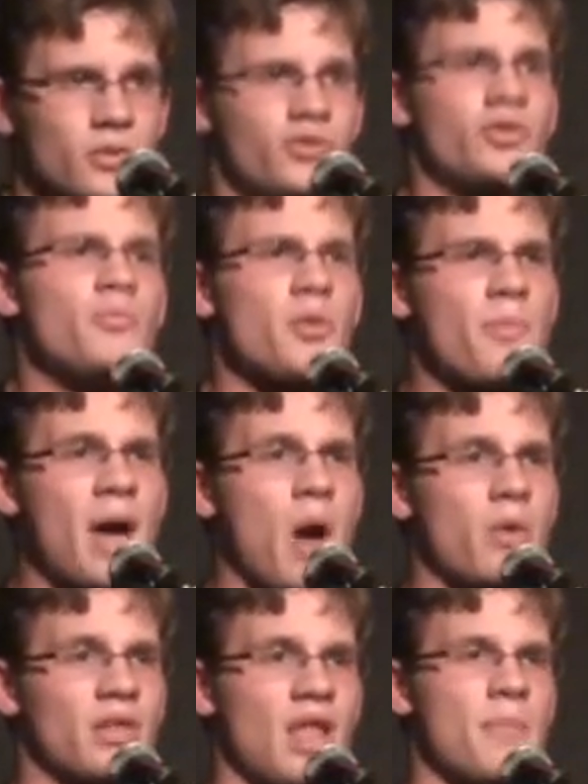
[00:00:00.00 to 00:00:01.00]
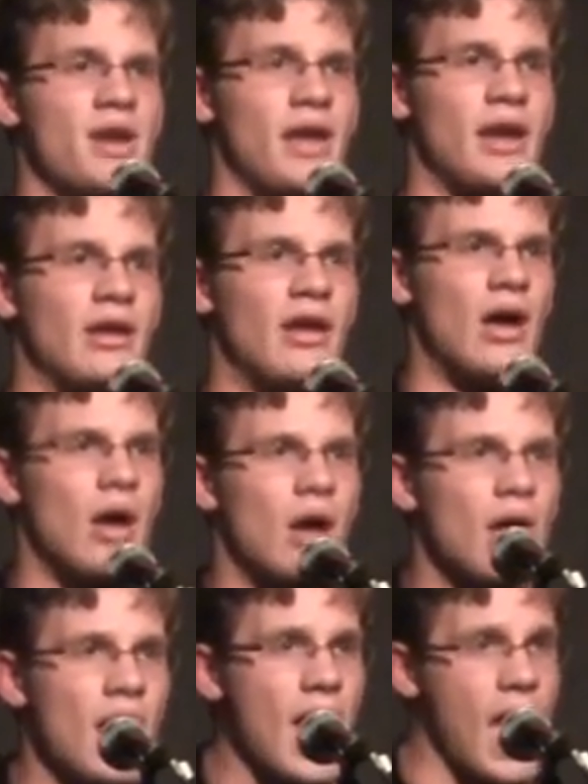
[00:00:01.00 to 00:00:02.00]
super-powered lemonade
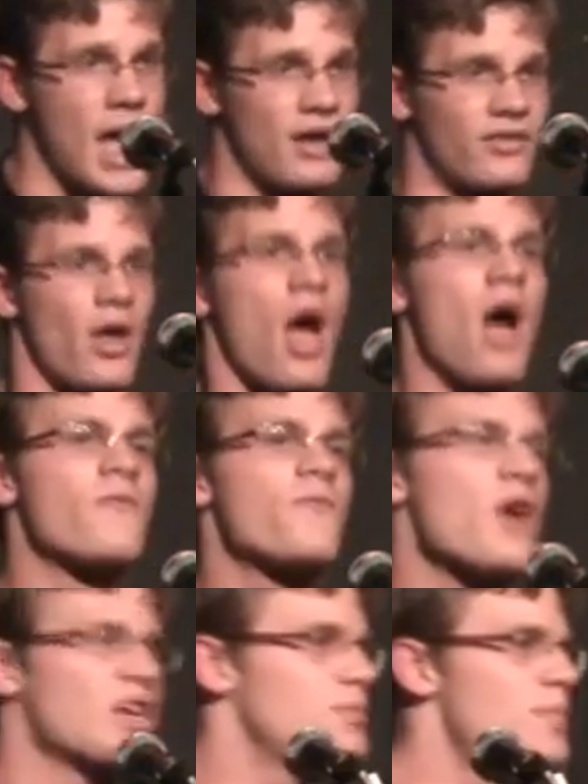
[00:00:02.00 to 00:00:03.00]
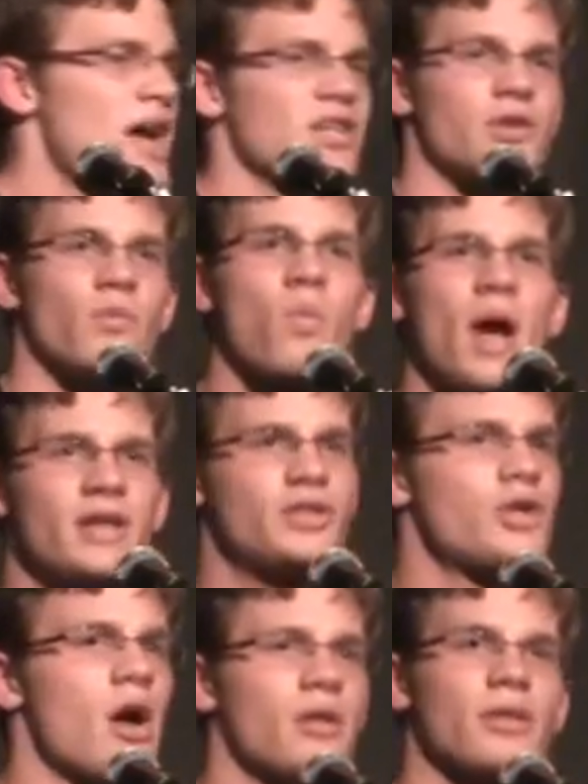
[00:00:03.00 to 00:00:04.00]
and a fresh batch of wet
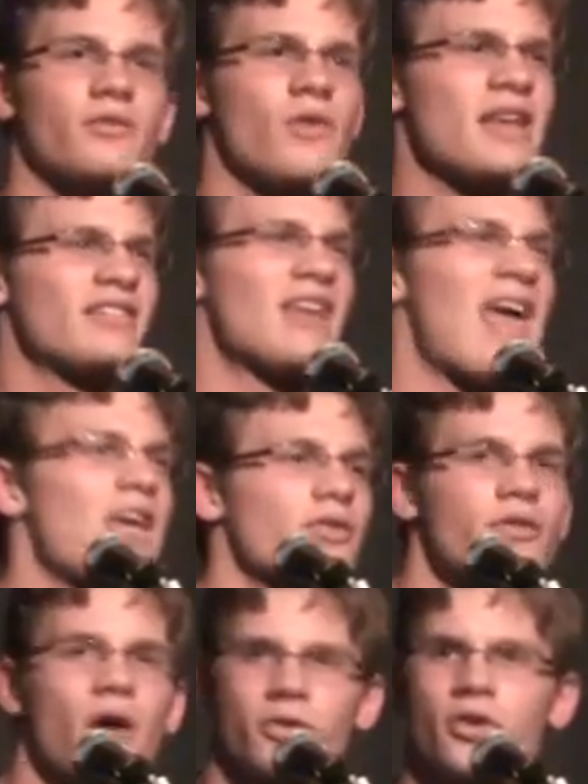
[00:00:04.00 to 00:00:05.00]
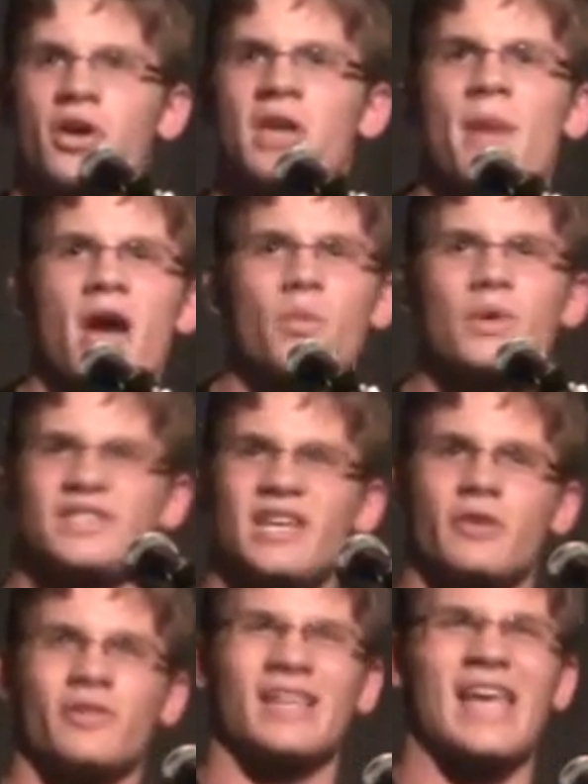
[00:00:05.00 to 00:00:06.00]
chocolate raisin hazelnut cookie batter we
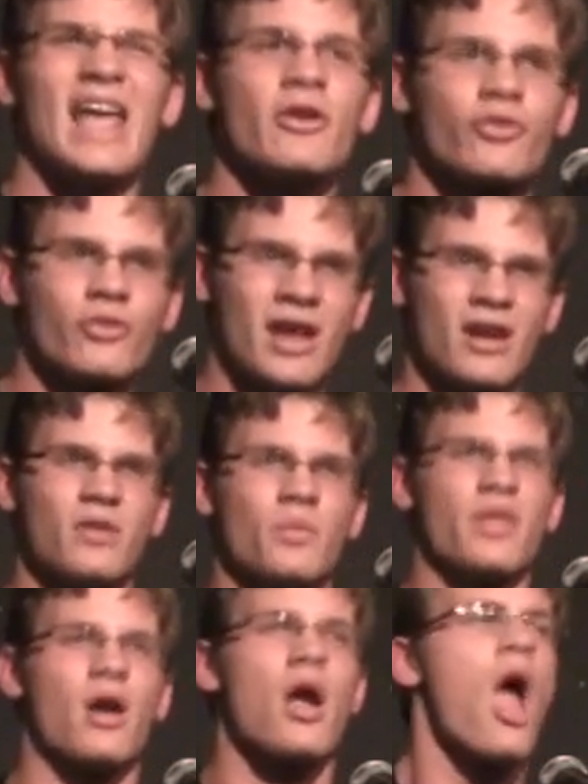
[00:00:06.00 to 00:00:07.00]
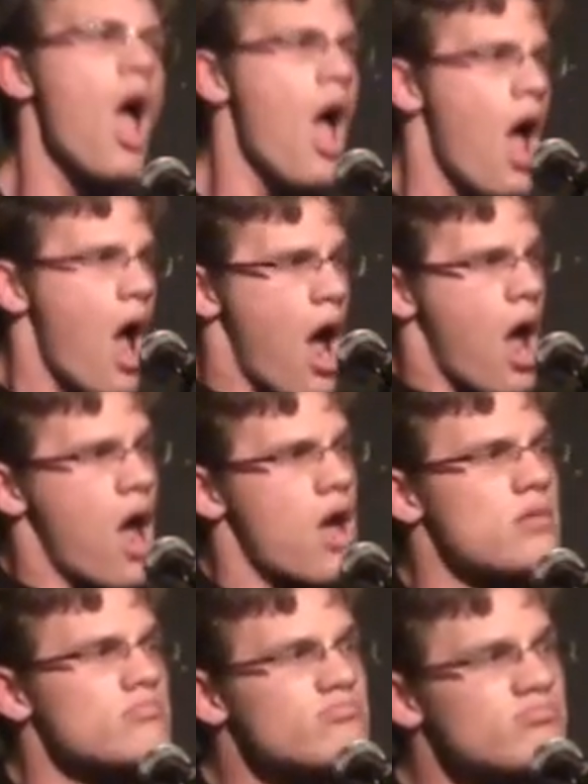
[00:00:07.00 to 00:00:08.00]
secretly integrated with our
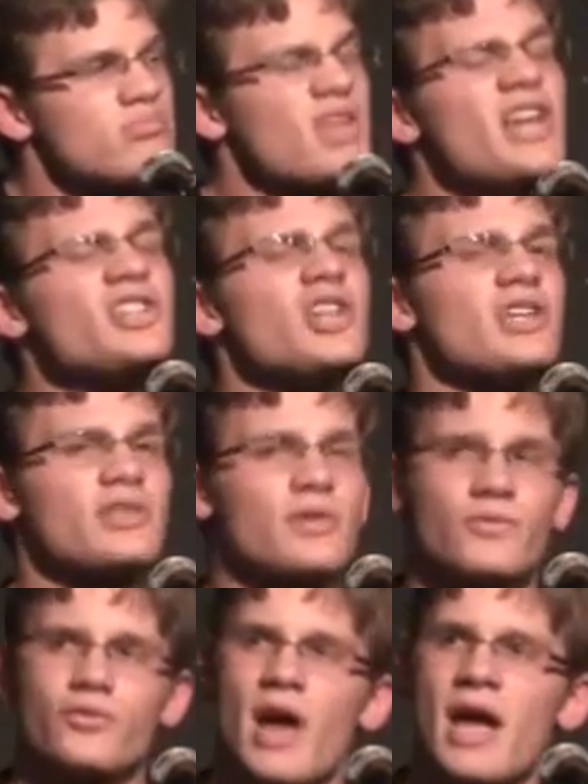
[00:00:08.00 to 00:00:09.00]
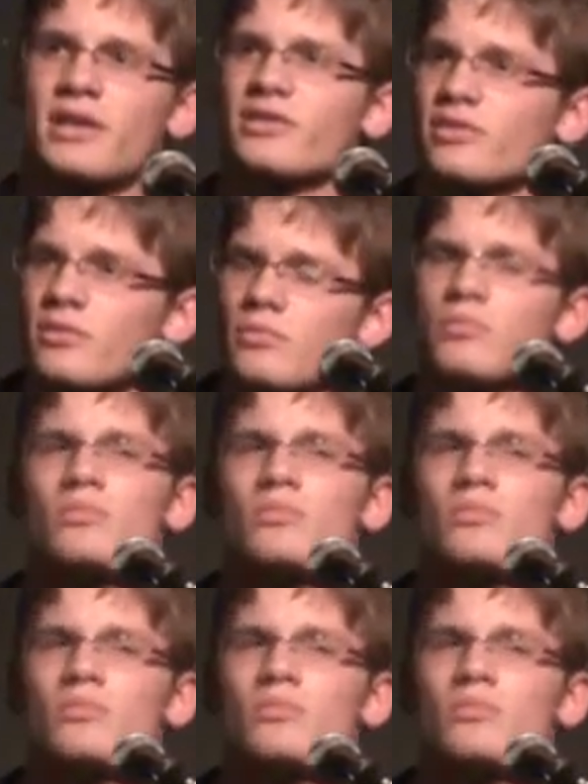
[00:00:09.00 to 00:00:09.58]
digestive tracts.